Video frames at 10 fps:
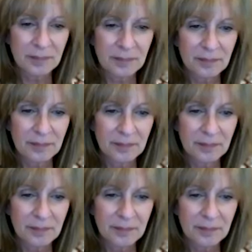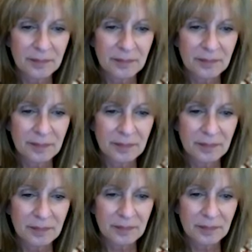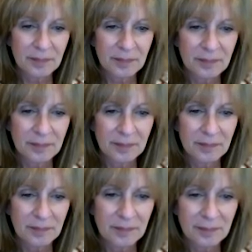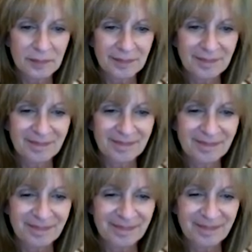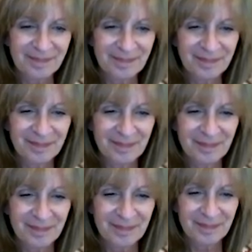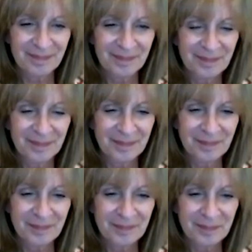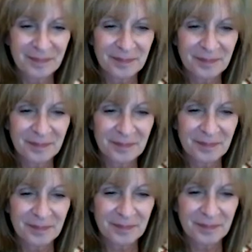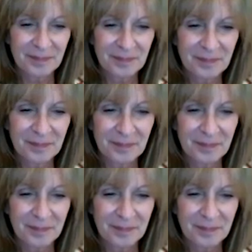[no speech]